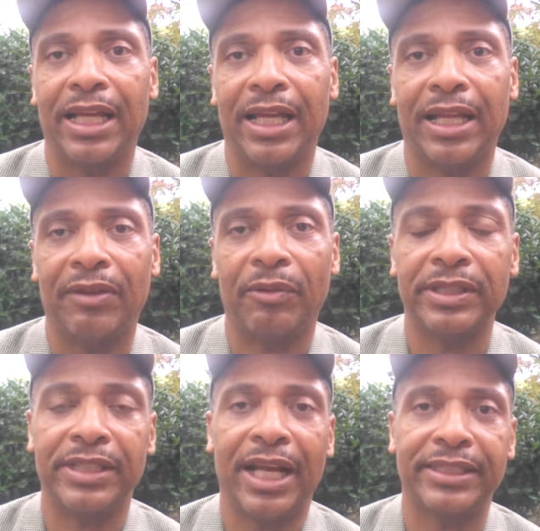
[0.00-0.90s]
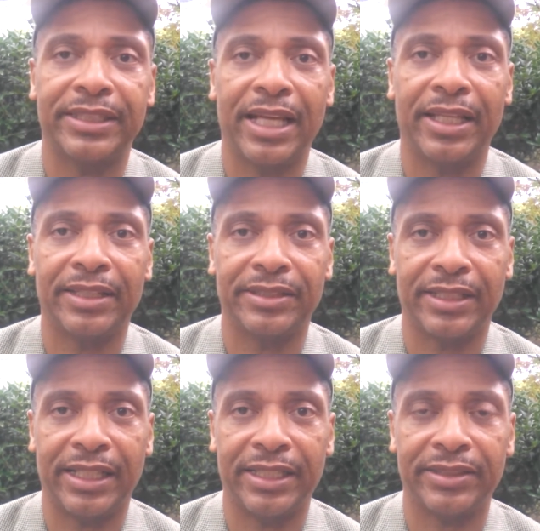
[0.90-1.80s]
And the reason I say this
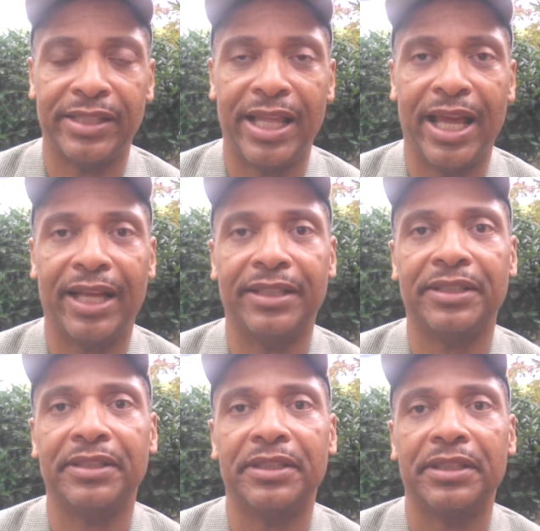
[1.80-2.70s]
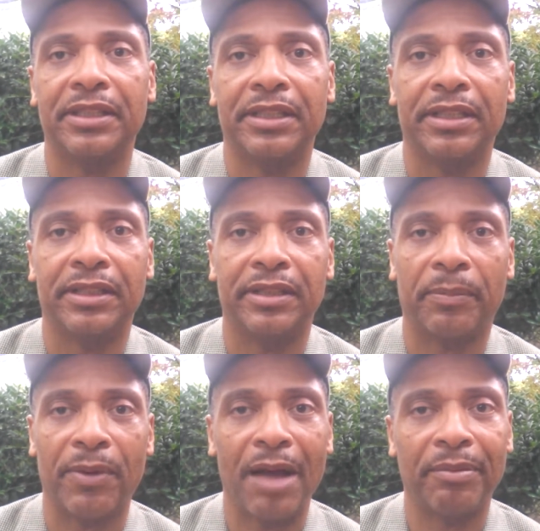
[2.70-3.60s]
is that the
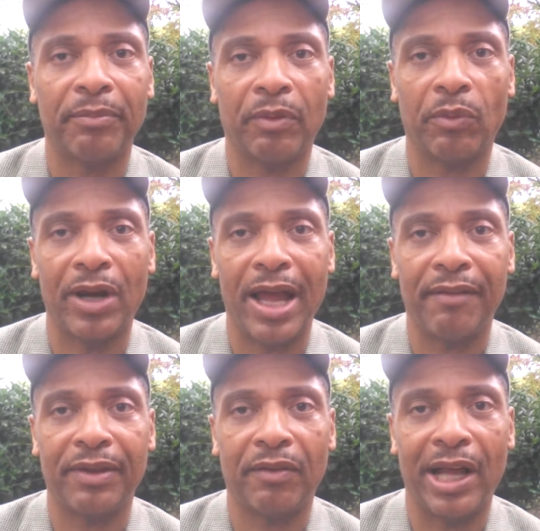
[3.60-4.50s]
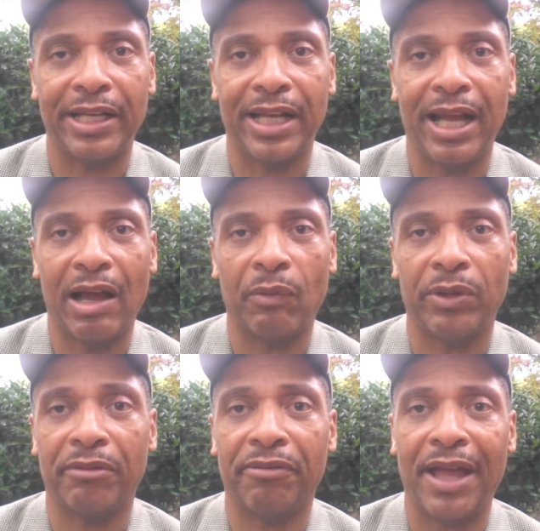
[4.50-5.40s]
problem that we're having right now
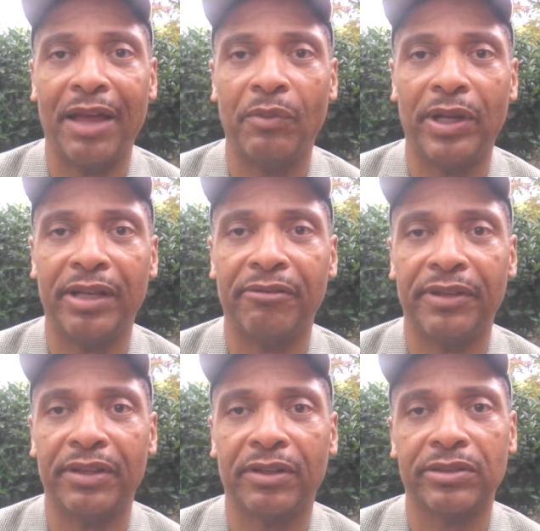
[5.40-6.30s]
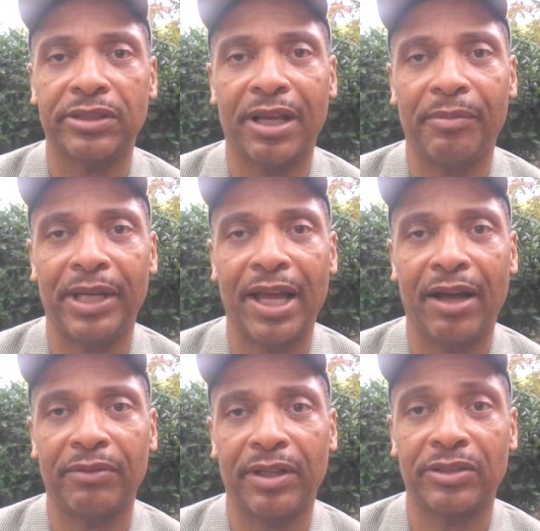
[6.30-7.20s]
with evaluating vehicles coming
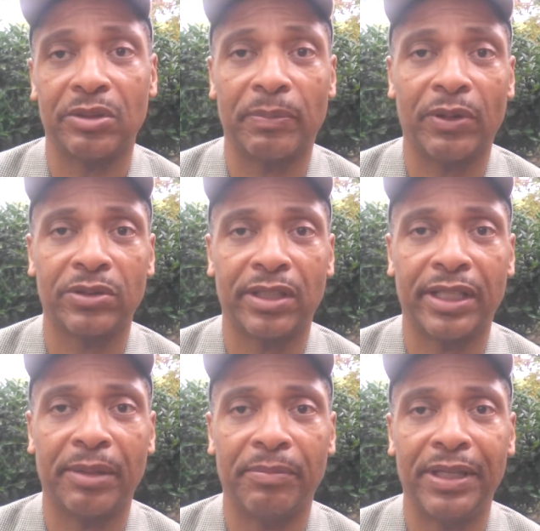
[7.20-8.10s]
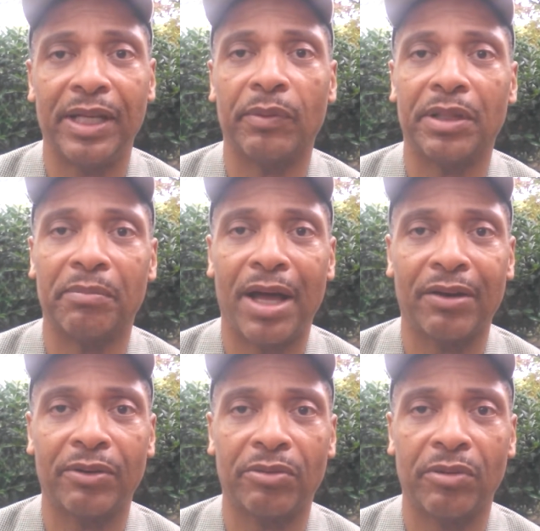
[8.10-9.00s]
out that are supposedly competing with the
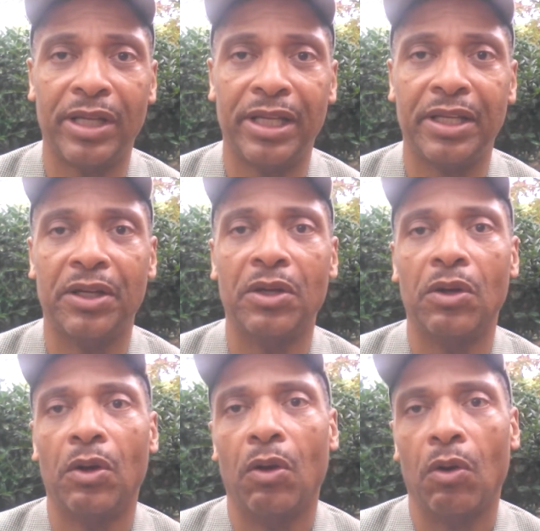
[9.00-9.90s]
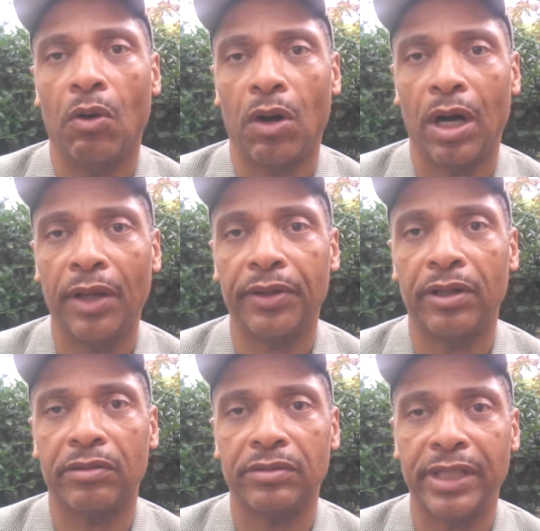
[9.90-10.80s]
Model 3 or
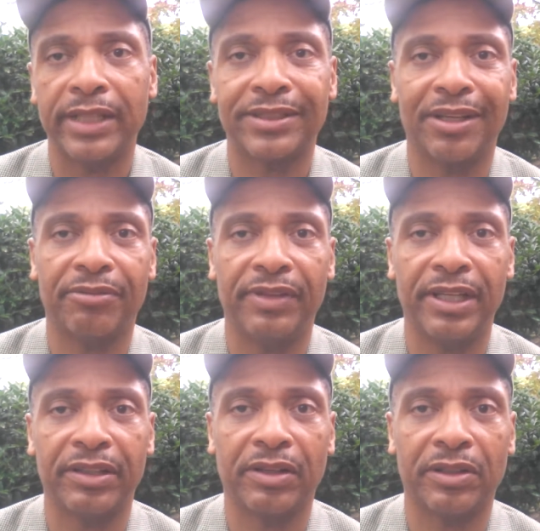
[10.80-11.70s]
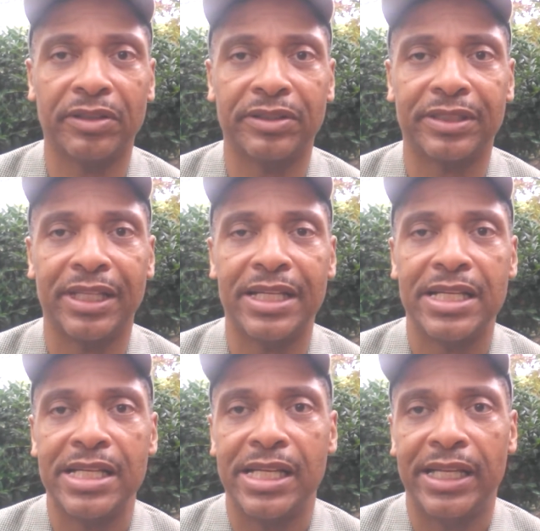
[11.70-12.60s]
other Tesla vehicles
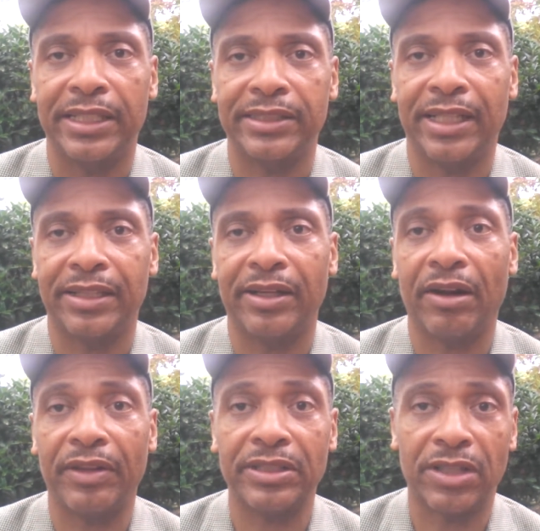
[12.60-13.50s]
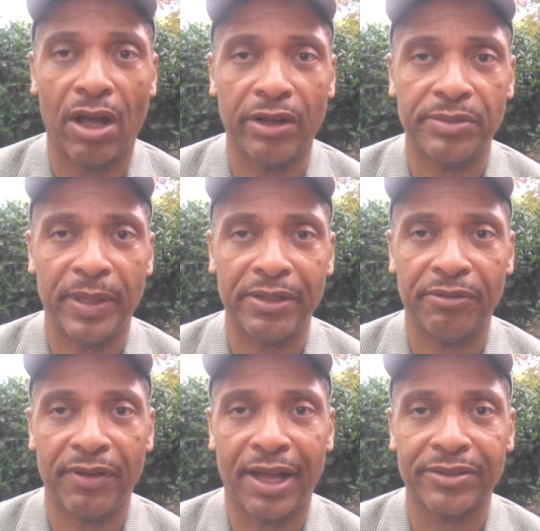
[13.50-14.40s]
is that there are these large
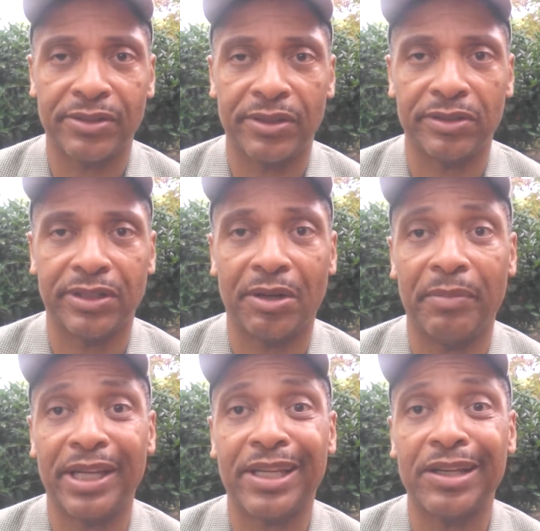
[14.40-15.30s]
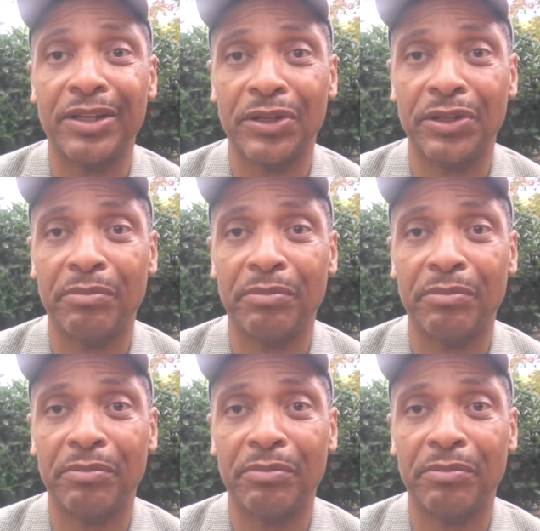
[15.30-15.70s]
manufacturers that are making good